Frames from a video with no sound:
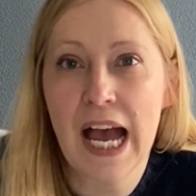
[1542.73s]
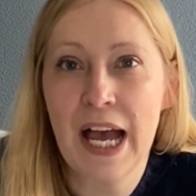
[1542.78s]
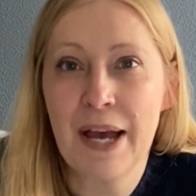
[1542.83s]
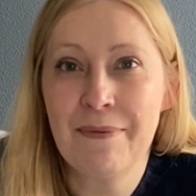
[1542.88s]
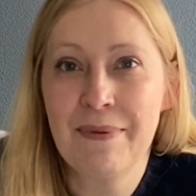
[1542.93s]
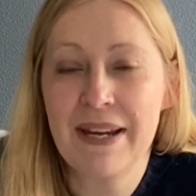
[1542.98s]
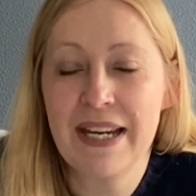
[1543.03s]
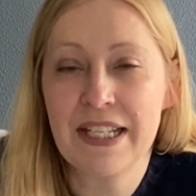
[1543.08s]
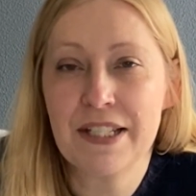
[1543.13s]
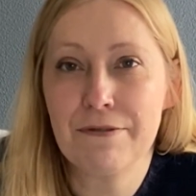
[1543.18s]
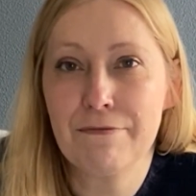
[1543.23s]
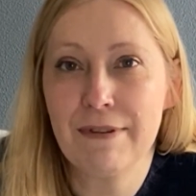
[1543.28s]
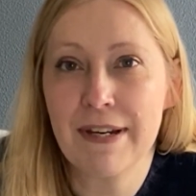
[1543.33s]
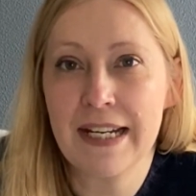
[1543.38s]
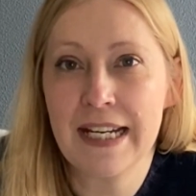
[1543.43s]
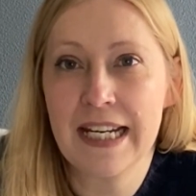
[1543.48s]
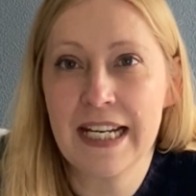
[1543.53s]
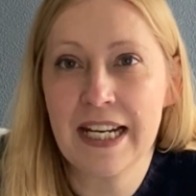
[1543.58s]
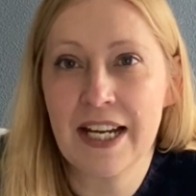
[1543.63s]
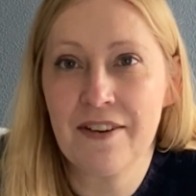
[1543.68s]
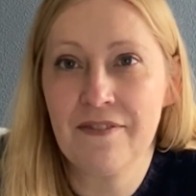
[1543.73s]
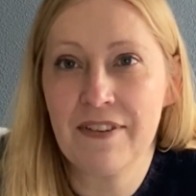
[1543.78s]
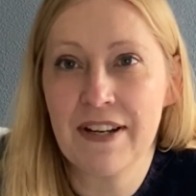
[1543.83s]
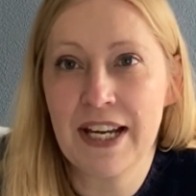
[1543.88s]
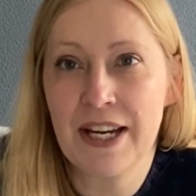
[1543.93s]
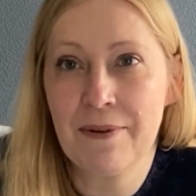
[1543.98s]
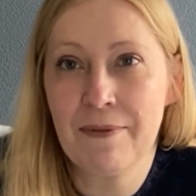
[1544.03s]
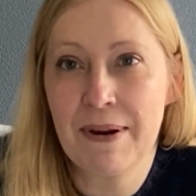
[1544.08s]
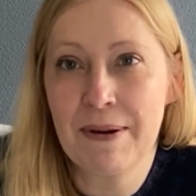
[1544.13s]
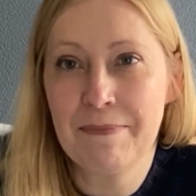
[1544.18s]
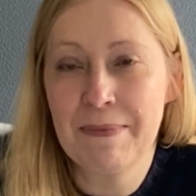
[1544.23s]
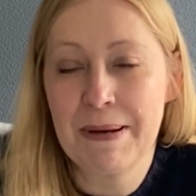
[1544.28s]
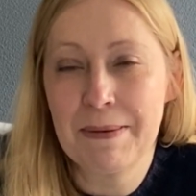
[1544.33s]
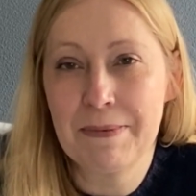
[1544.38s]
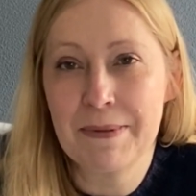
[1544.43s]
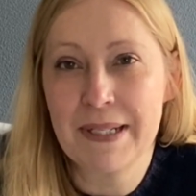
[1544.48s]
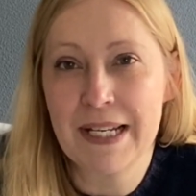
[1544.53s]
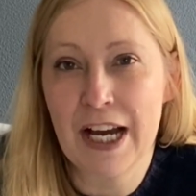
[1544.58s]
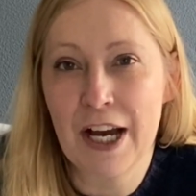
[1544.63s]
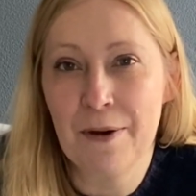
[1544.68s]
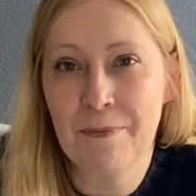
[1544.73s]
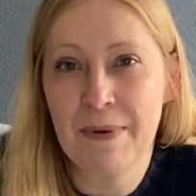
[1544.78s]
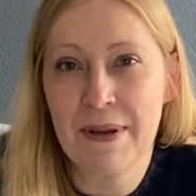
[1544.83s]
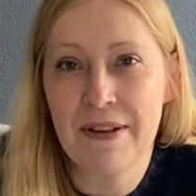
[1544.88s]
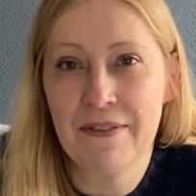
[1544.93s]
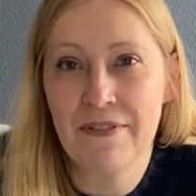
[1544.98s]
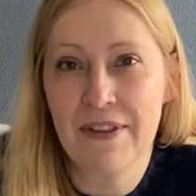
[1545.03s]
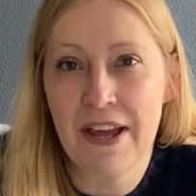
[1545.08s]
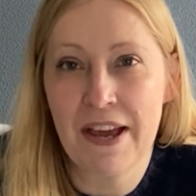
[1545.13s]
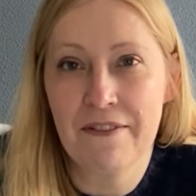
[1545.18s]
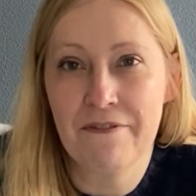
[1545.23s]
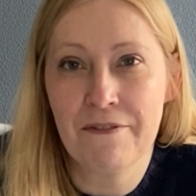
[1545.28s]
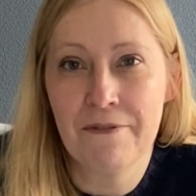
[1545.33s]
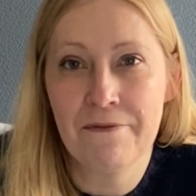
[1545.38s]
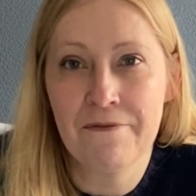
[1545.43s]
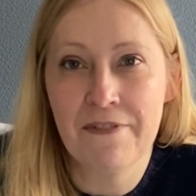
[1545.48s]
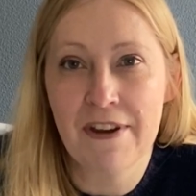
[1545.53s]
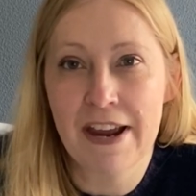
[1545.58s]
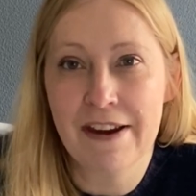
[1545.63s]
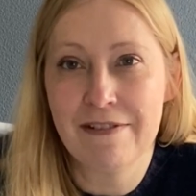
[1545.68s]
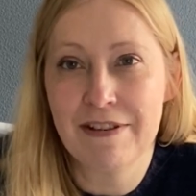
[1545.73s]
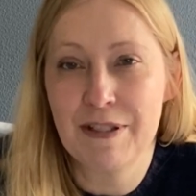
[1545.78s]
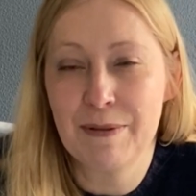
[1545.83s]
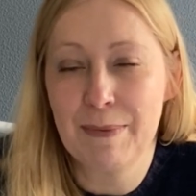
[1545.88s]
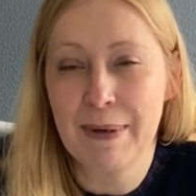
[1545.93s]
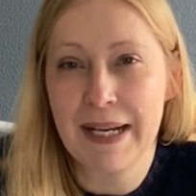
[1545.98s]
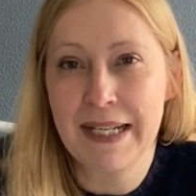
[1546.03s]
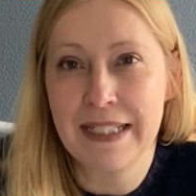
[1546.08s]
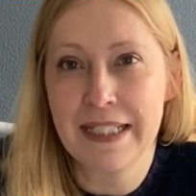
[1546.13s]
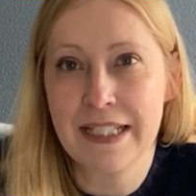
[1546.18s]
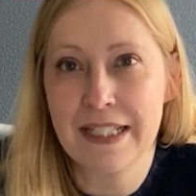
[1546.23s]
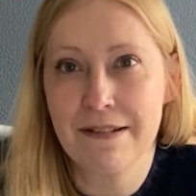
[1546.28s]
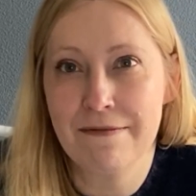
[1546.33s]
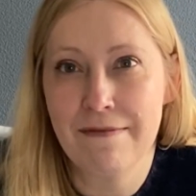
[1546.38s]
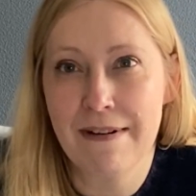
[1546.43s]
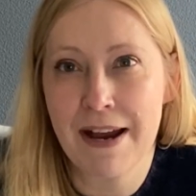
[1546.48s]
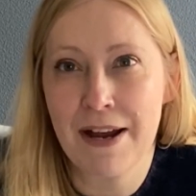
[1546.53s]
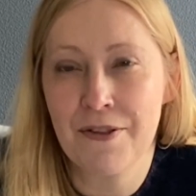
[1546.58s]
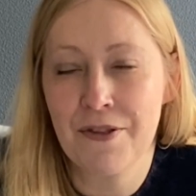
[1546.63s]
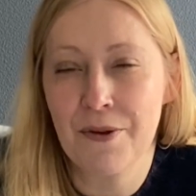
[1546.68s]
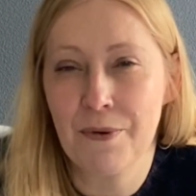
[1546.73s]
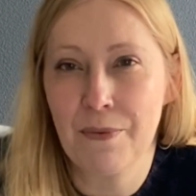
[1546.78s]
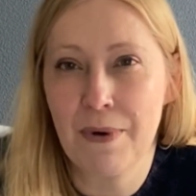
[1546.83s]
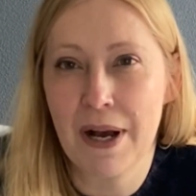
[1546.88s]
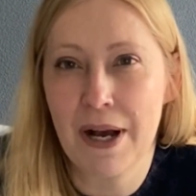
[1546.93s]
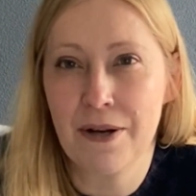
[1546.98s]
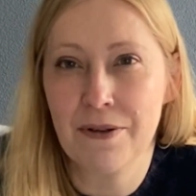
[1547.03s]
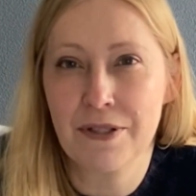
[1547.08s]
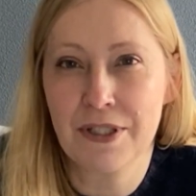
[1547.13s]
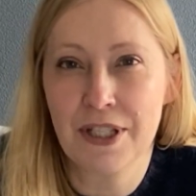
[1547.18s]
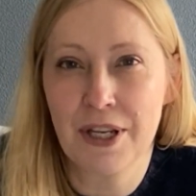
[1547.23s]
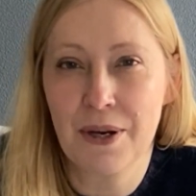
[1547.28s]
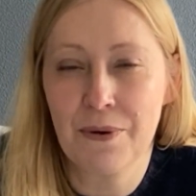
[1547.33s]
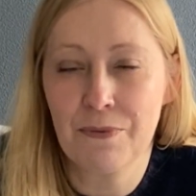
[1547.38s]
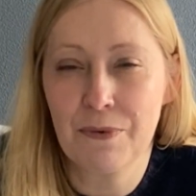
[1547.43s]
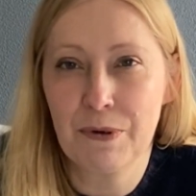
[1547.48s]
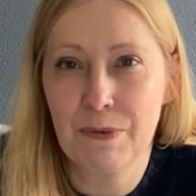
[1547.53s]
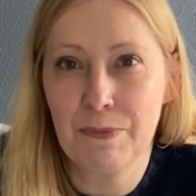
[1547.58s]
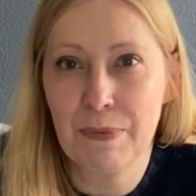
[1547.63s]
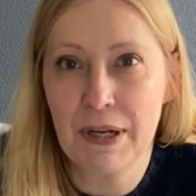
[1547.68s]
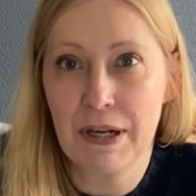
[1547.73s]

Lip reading: It is really lovely when people tell me if they're from various places around the world, so it would be